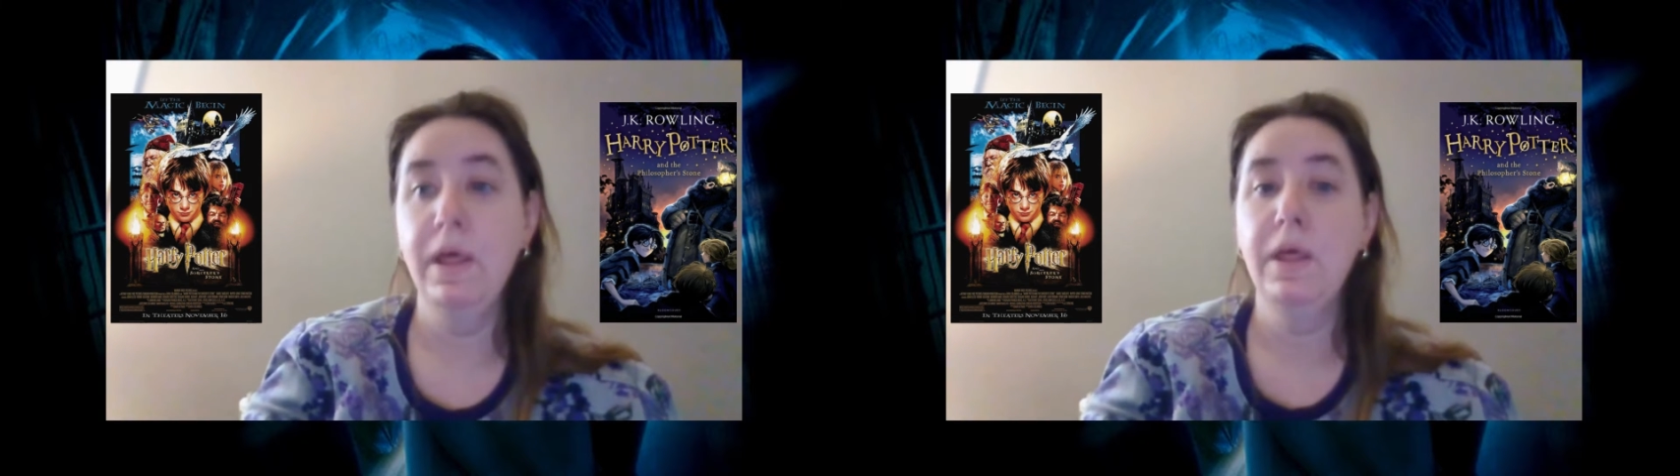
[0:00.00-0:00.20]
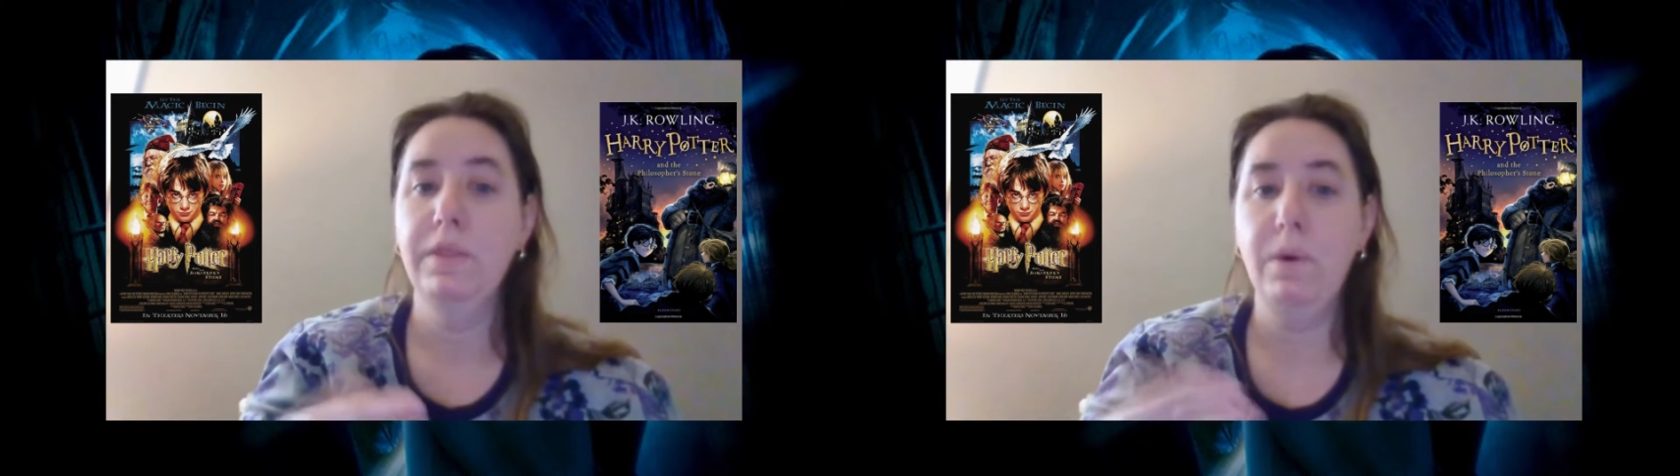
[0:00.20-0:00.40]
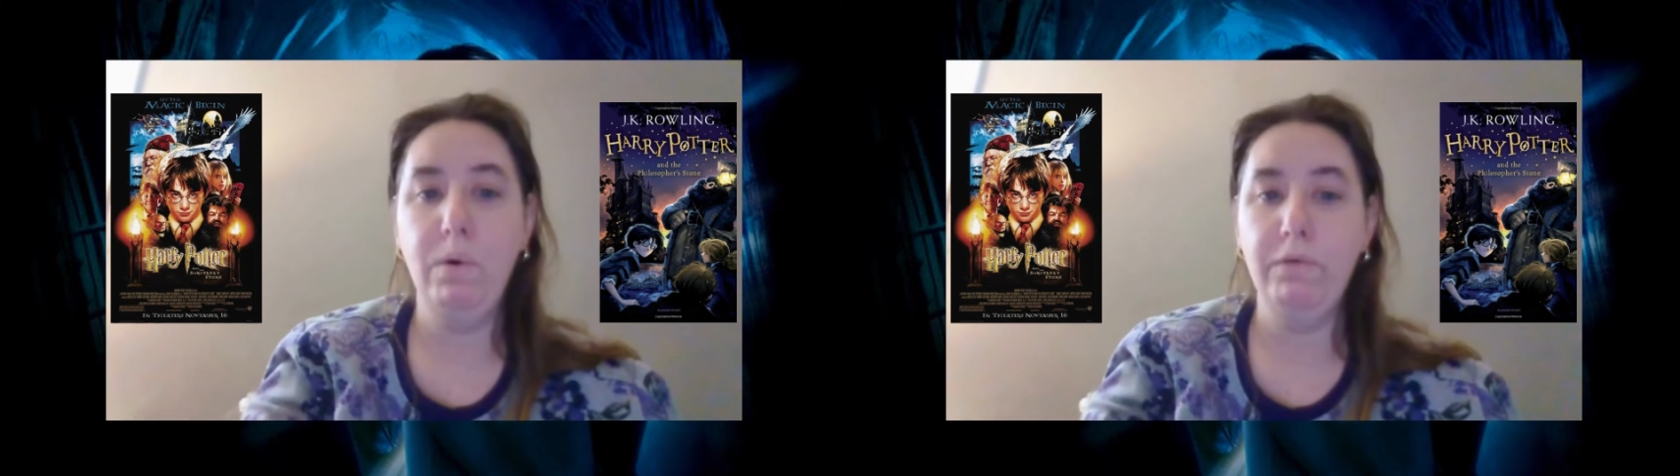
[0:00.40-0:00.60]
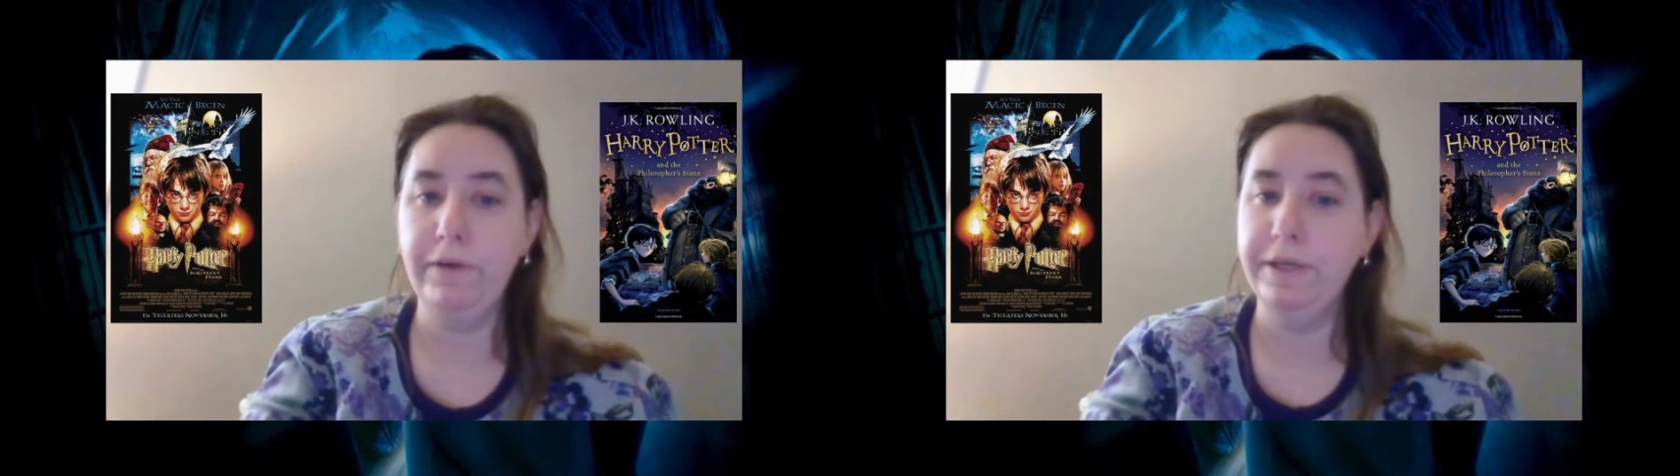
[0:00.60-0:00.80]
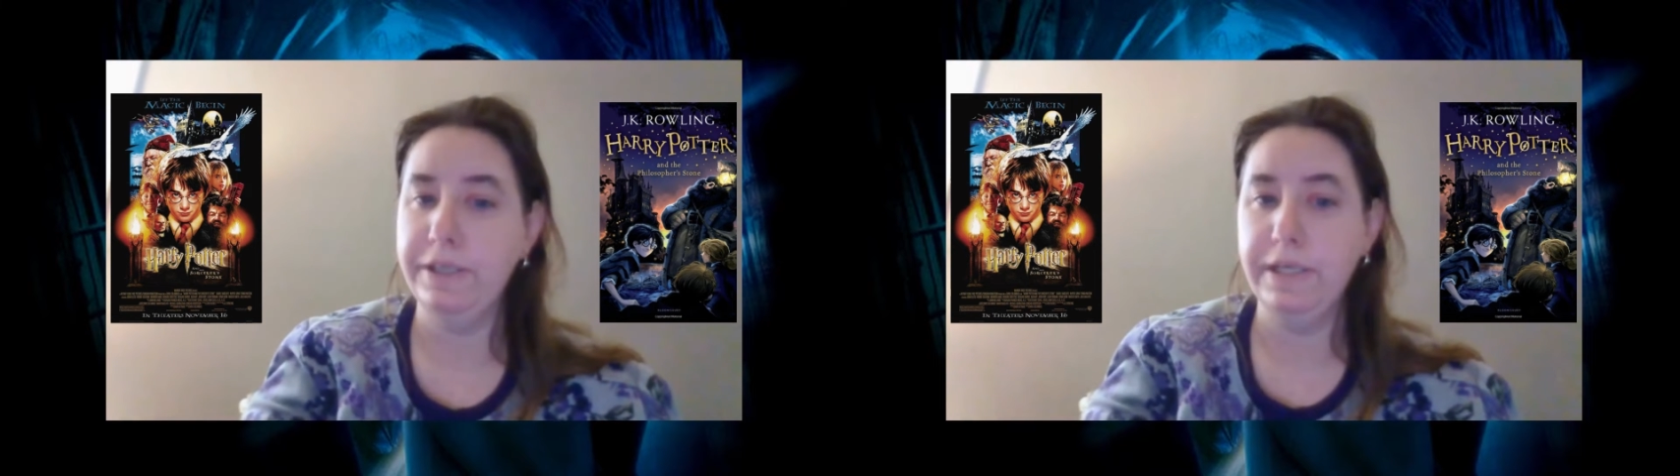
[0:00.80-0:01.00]
The whole
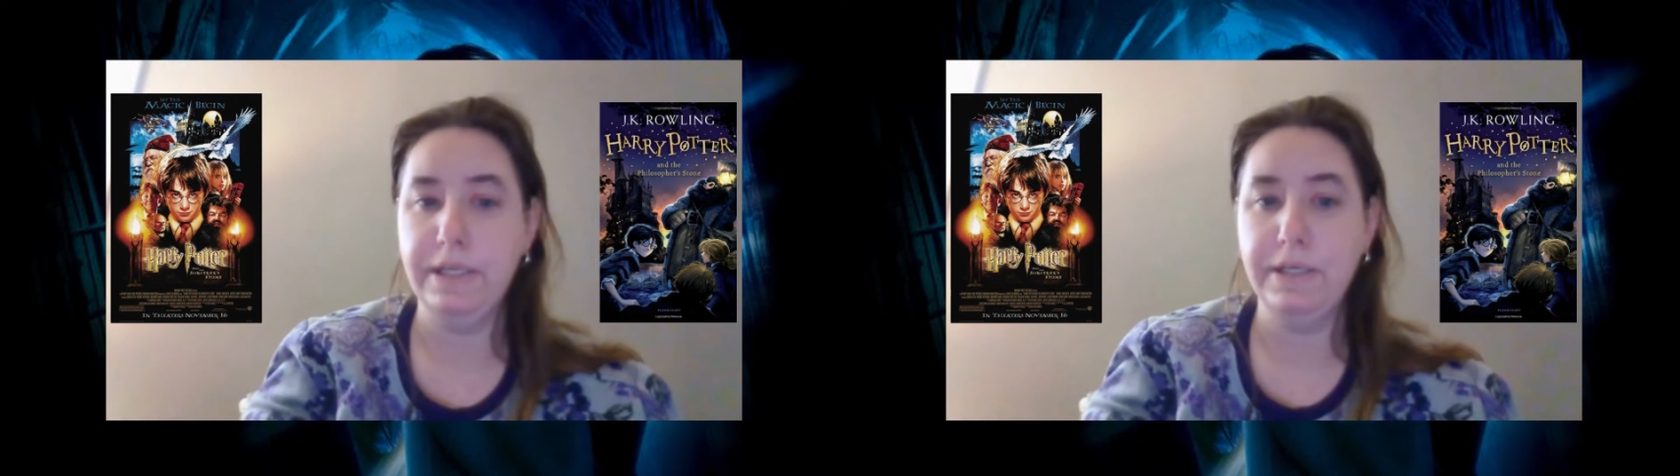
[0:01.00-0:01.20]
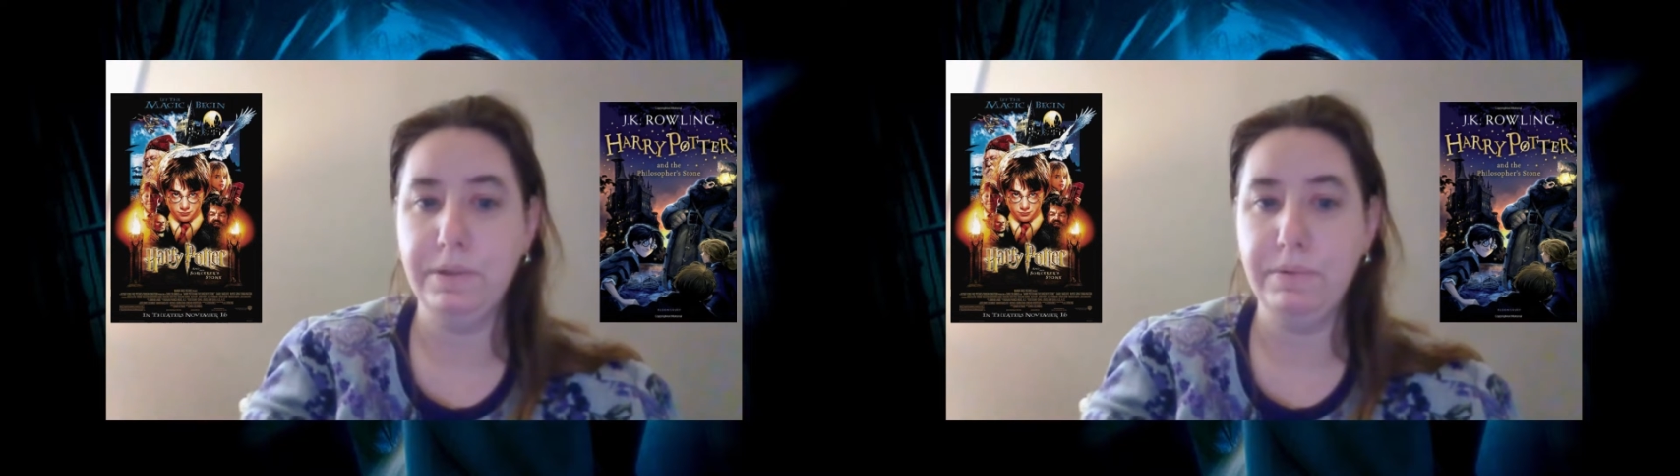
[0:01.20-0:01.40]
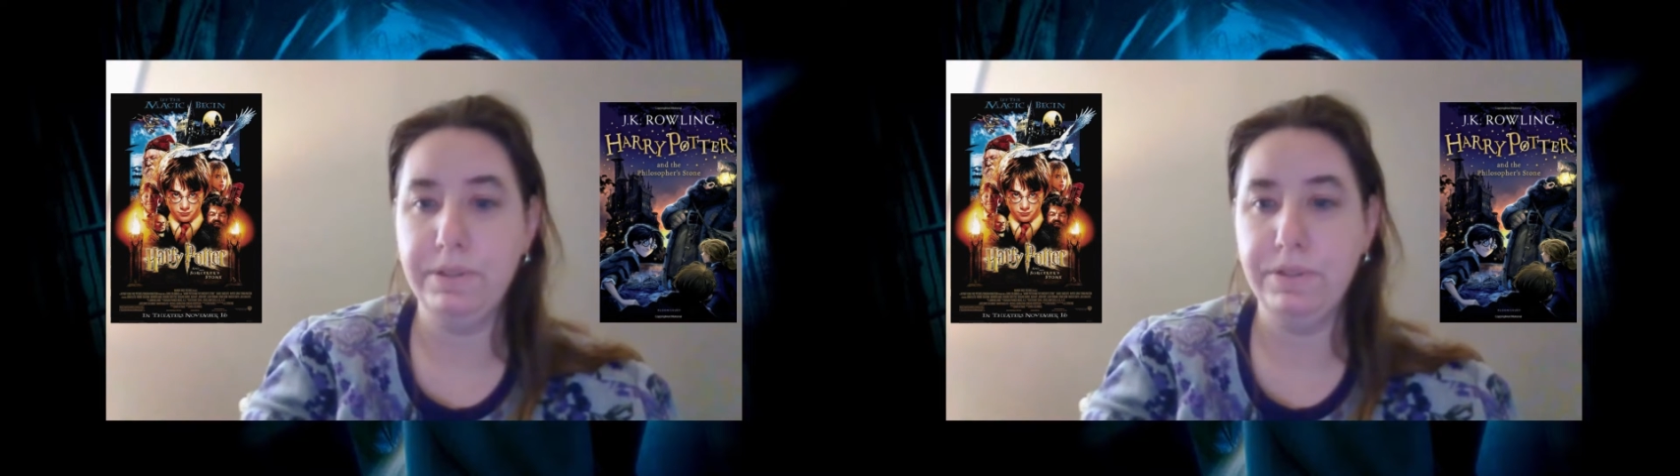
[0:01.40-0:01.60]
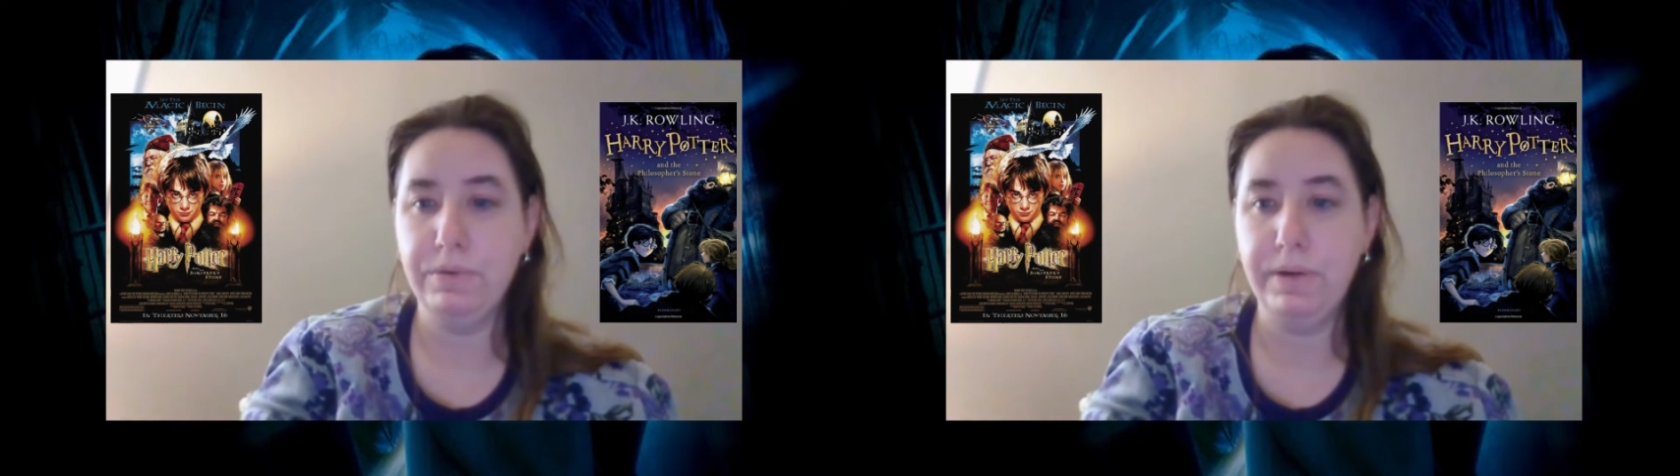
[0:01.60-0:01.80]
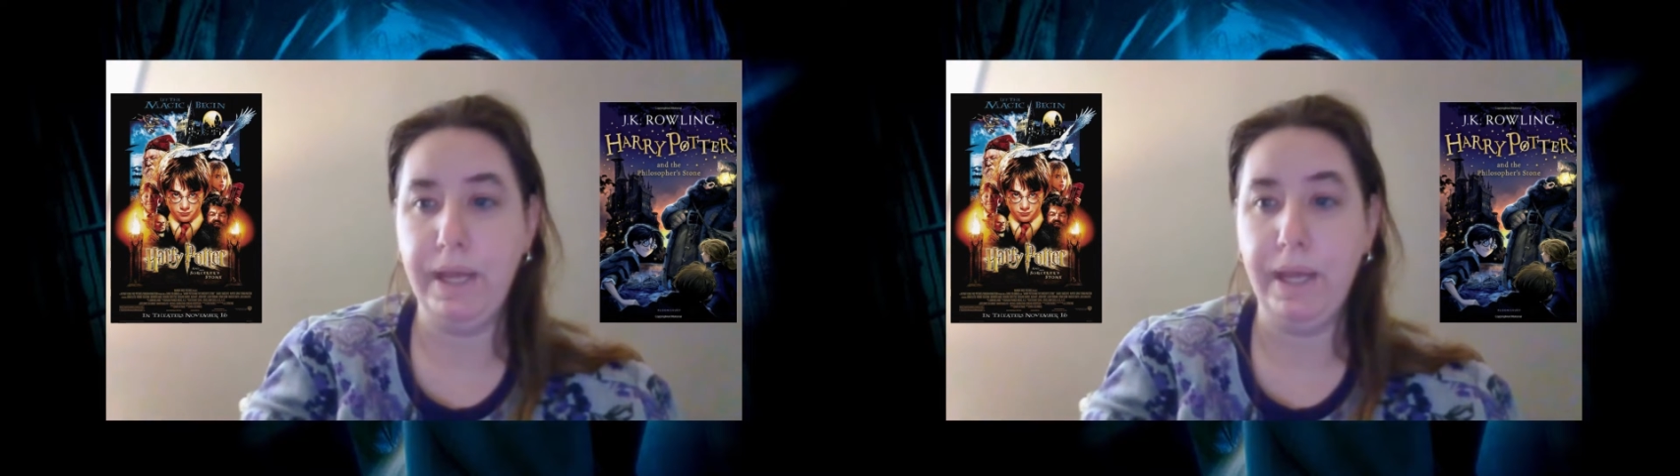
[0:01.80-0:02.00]
franchise I do
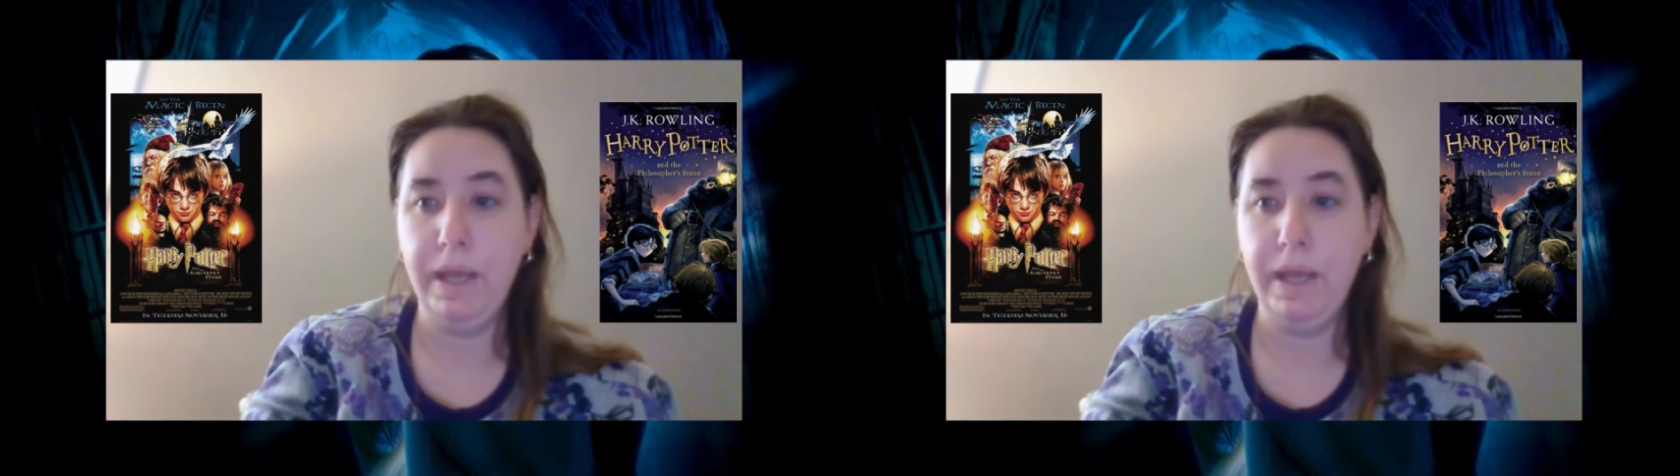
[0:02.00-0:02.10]
enjoy.